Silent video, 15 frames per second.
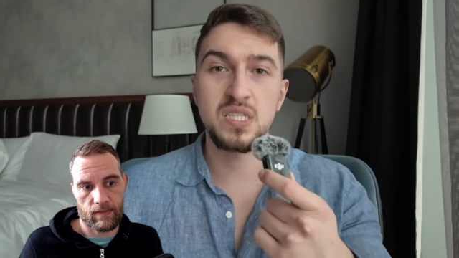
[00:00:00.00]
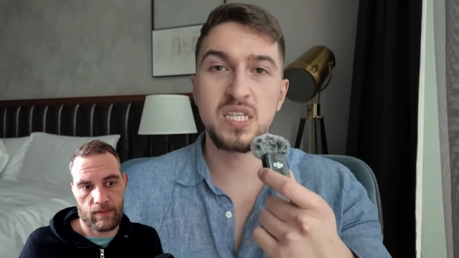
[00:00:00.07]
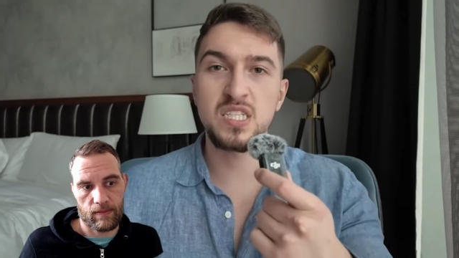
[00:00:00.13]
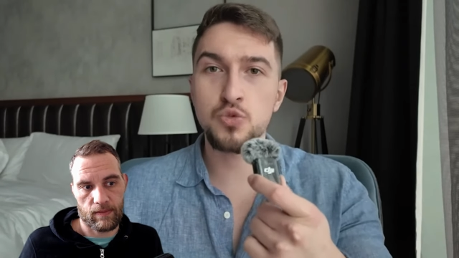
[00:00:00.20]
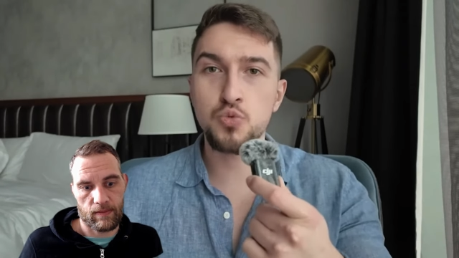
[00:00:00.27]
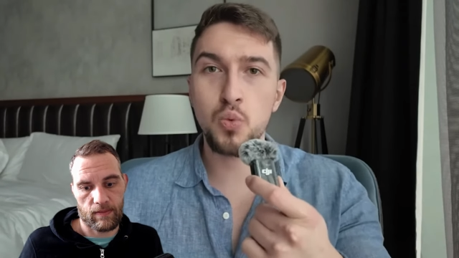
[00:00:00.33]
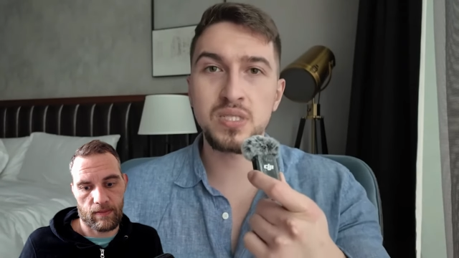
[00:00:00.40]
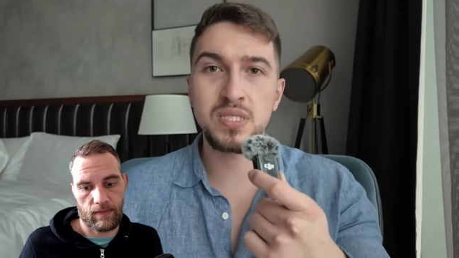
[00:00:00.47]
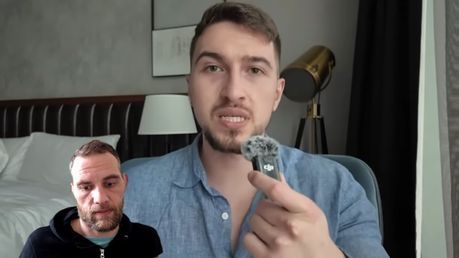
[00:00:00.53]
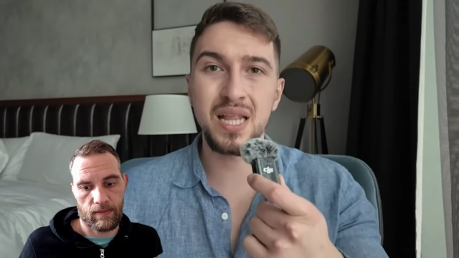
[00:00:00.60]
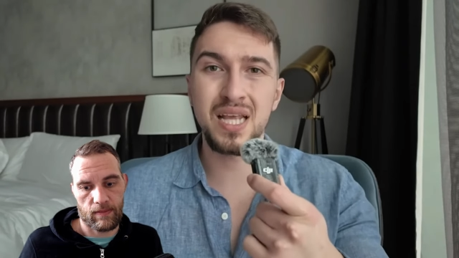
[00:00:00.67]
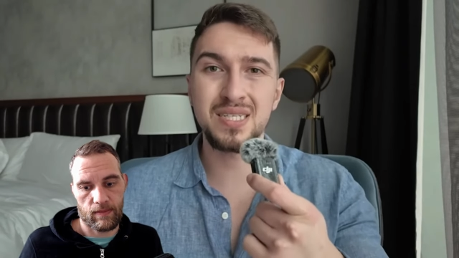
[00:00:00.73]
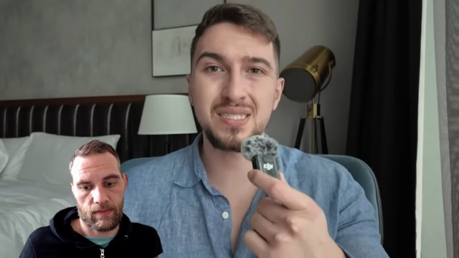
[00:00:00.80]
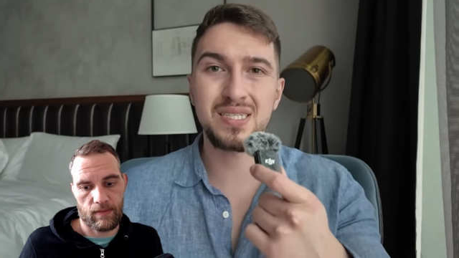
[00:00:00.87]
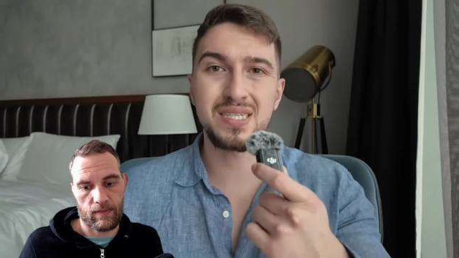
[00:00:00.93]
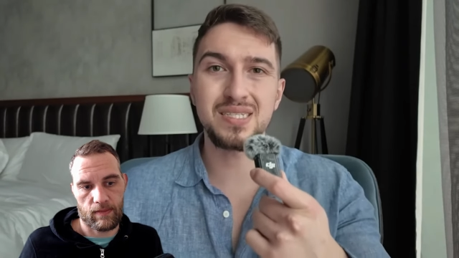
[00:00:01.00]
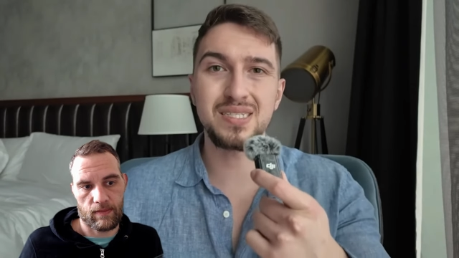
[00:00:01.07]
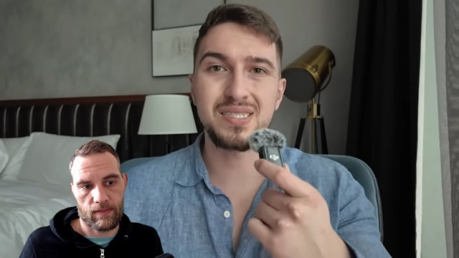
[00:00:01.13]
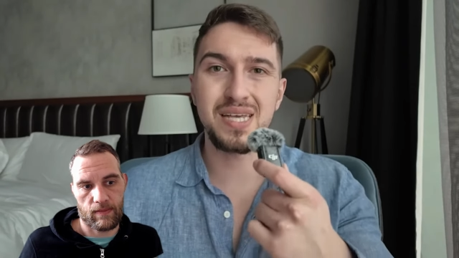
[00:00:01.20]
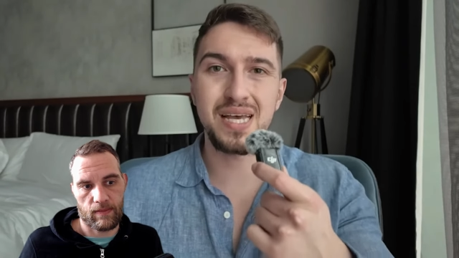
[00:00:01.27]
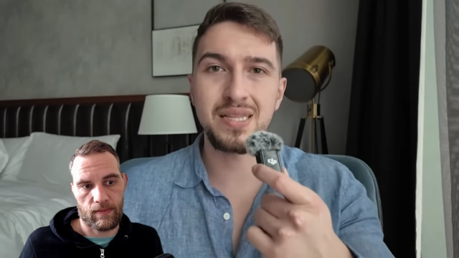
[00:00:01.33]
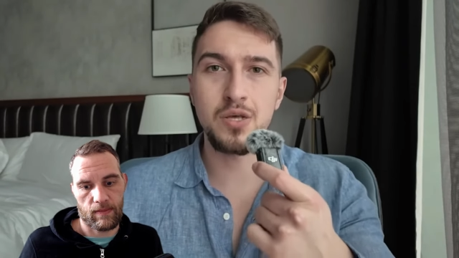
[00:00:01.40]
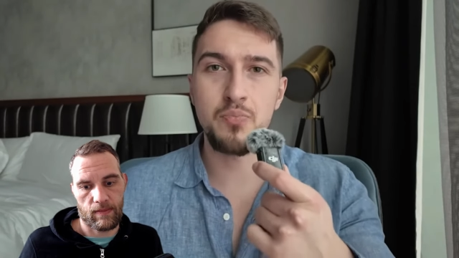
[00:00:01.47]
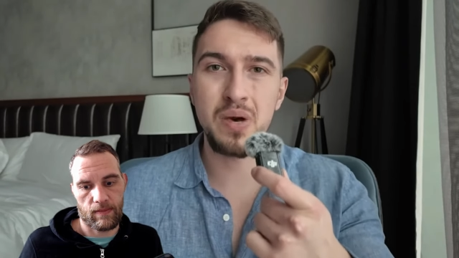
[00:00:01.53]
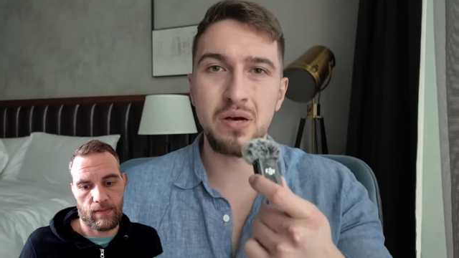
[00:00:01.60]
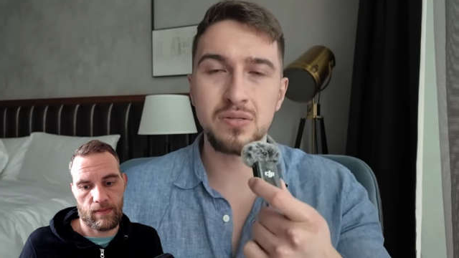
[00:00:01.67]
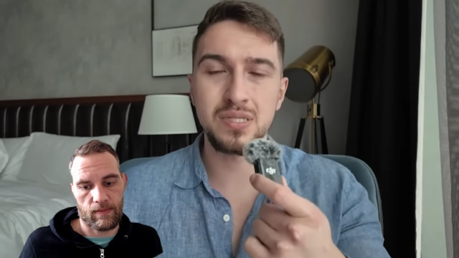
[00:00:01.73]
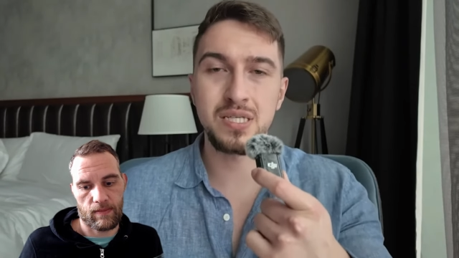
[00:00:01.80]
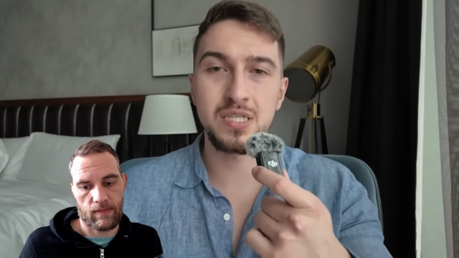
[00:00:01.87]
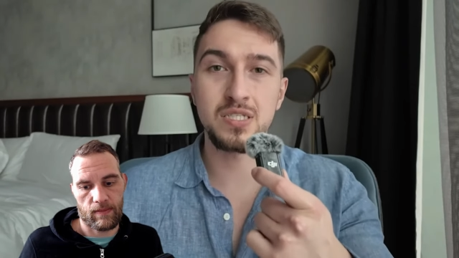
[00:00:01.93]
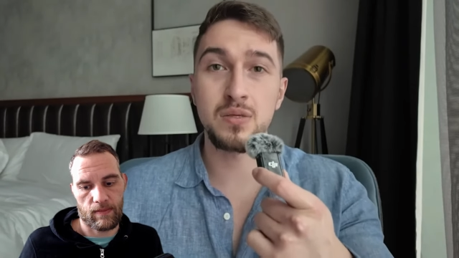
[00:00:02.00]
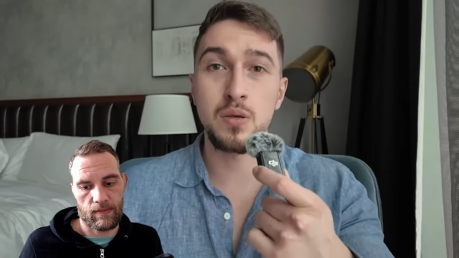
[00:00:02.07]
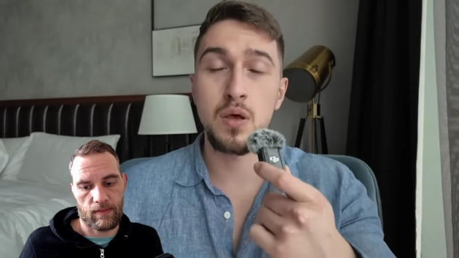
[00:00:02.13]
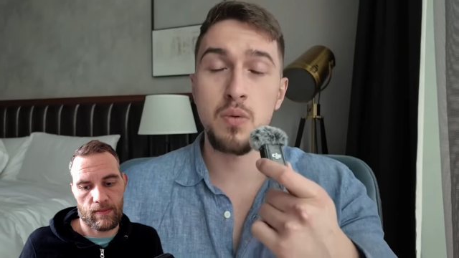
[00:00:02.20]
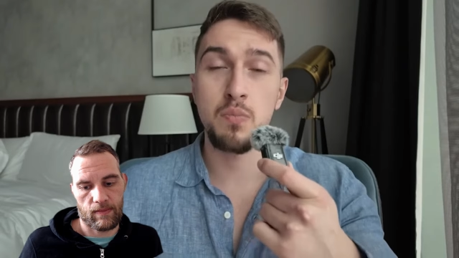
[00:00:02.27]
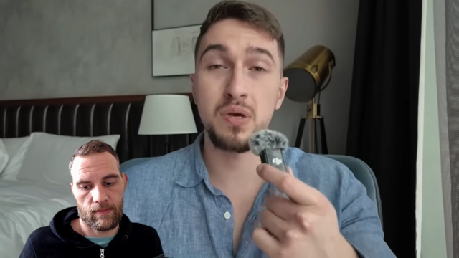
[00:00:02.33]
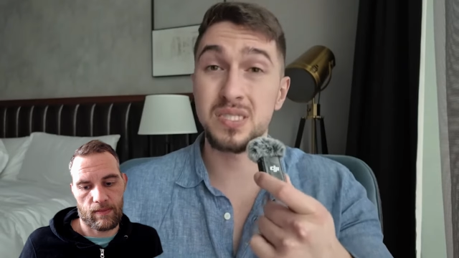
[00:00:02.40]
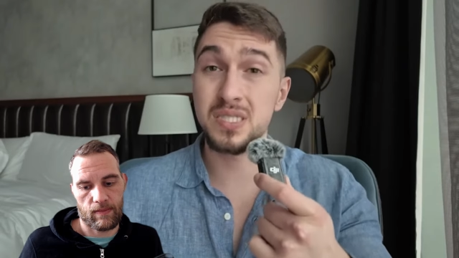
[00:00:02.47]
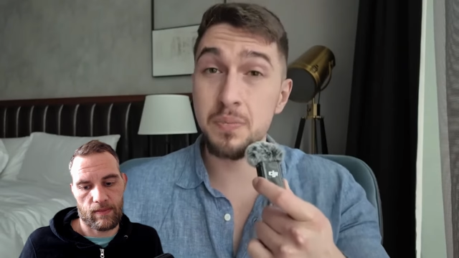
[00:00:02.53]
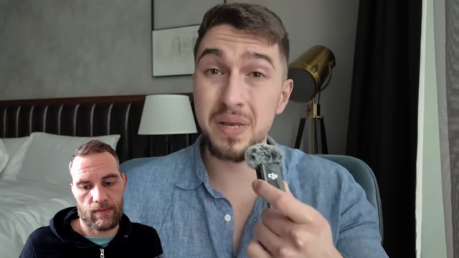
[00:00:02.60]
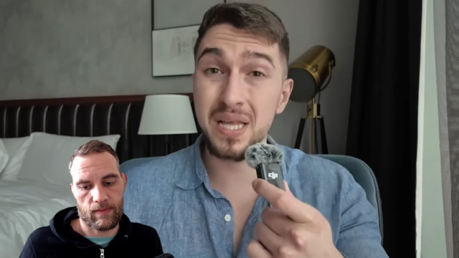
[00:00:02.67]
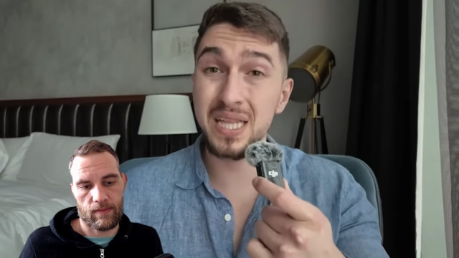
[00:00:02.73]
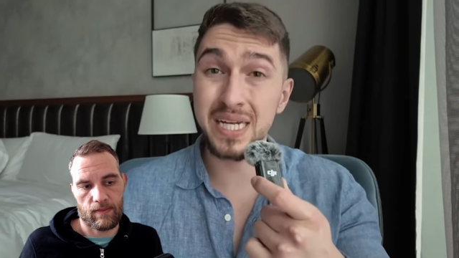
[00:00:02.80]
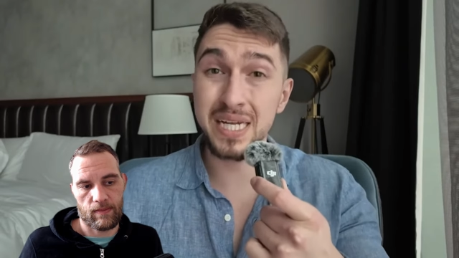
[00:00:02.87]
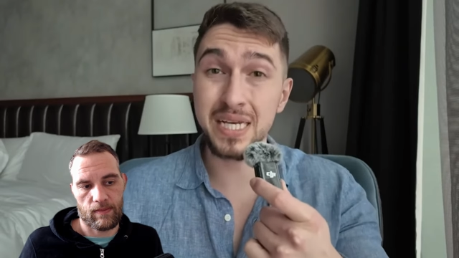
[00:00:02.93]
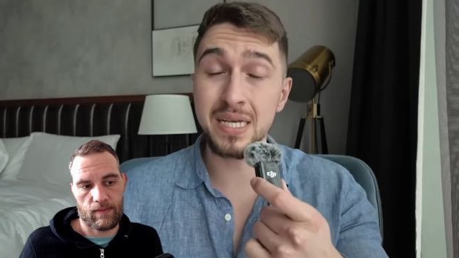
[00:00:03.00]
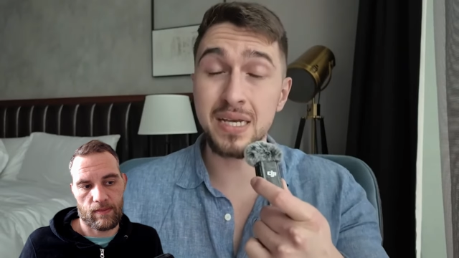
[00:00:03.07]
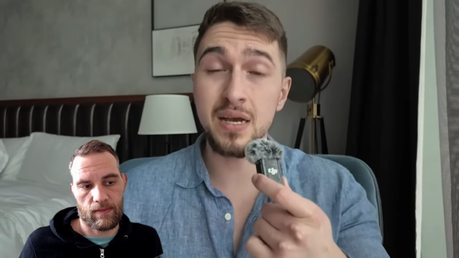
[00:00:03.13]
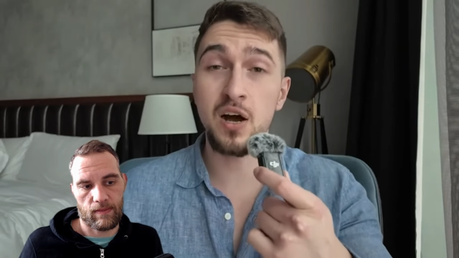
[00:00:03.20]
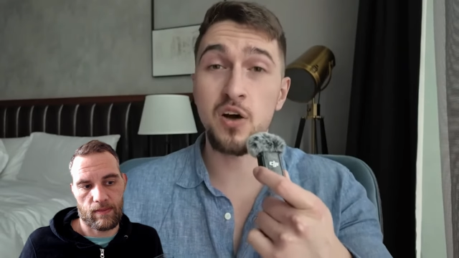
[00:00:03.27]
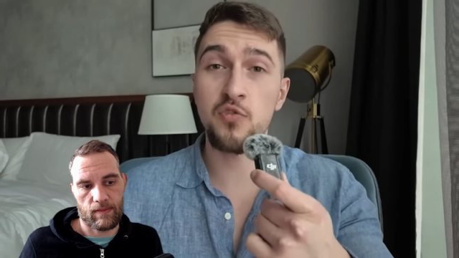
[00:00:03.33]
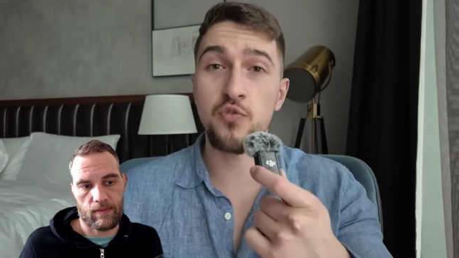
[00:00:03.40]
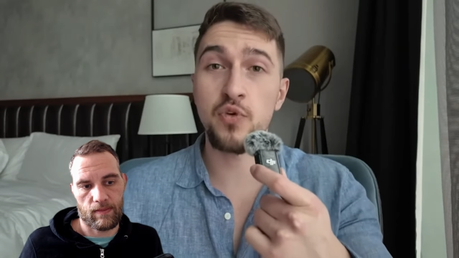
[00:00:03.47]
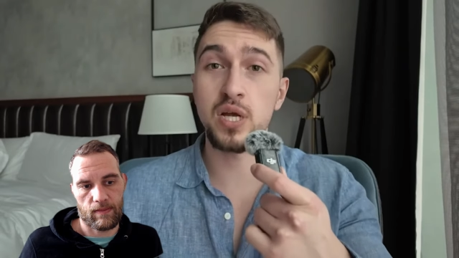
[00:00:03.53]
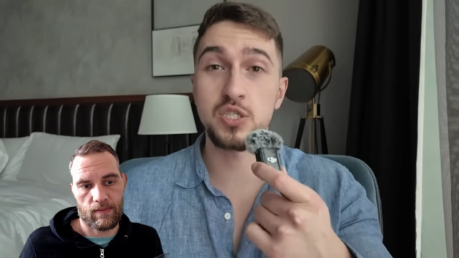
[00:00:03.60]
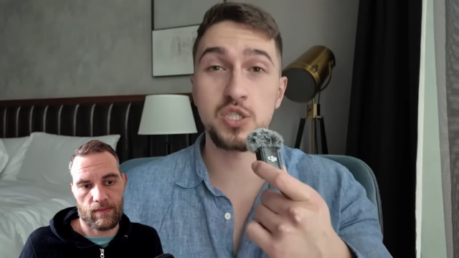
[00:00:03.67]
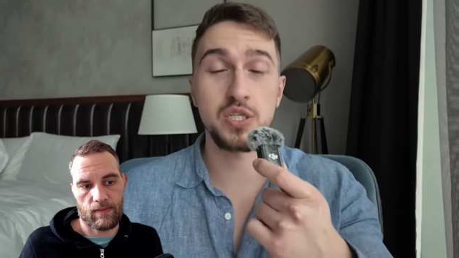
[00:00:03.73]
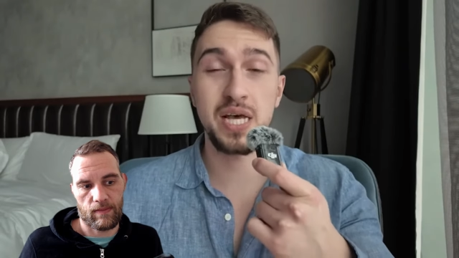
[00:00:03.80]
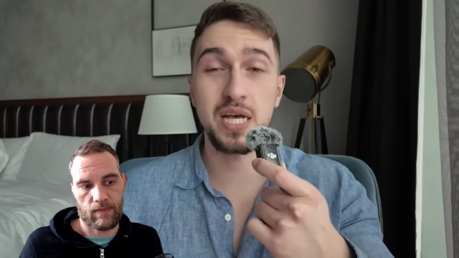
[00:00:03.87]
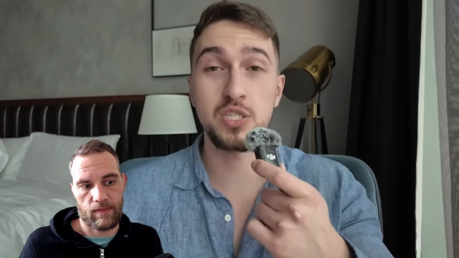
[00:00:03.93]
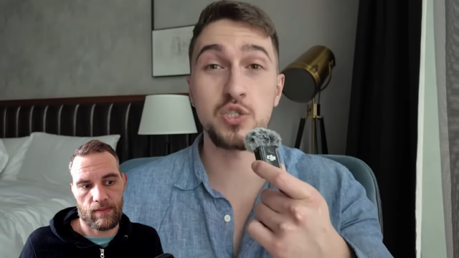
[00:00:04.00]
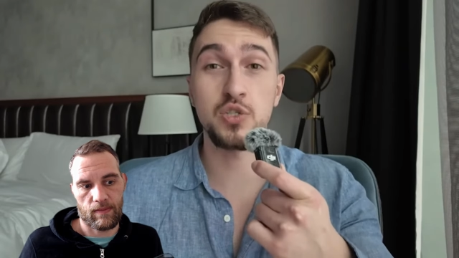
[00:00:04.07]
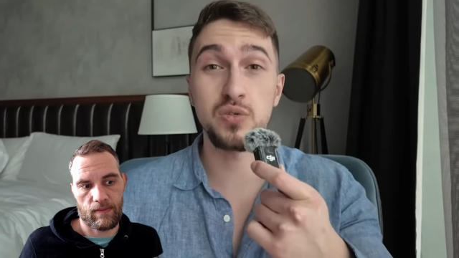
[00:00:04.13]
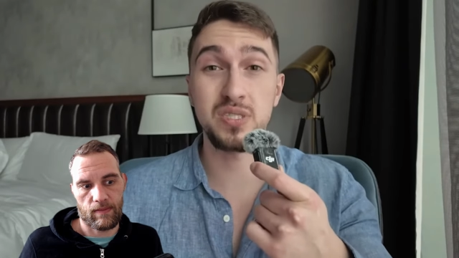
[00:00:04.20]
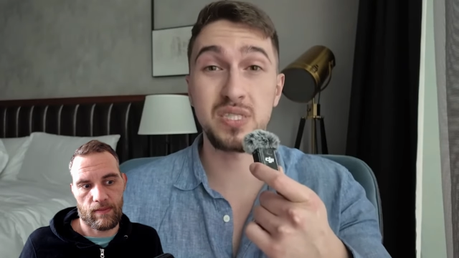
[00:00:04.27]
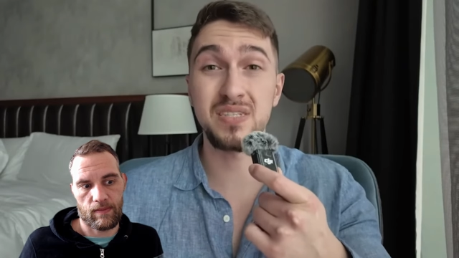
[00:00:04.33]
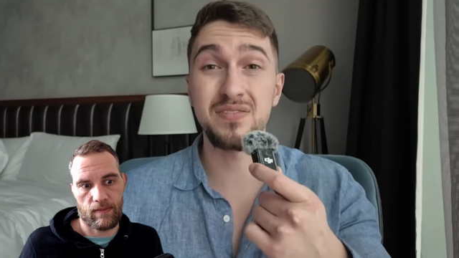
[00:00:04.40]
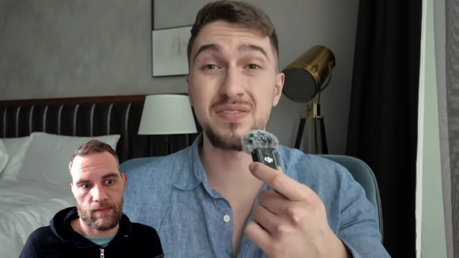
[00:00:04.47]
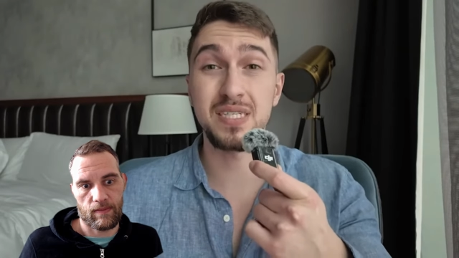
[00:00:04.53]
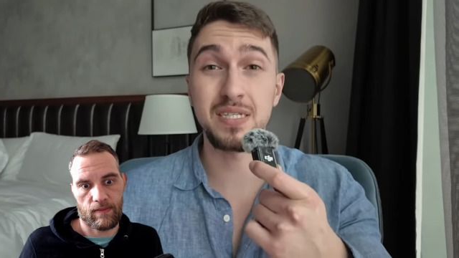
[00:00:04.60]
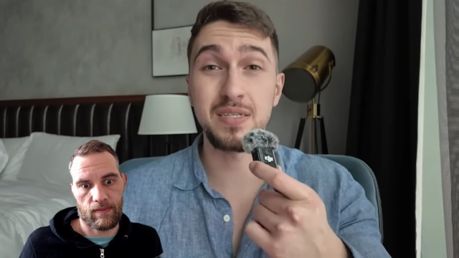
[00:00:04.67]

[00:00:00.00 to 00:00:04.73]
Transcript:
Speaker 1: This is what Zelensky said about this possibility on French national T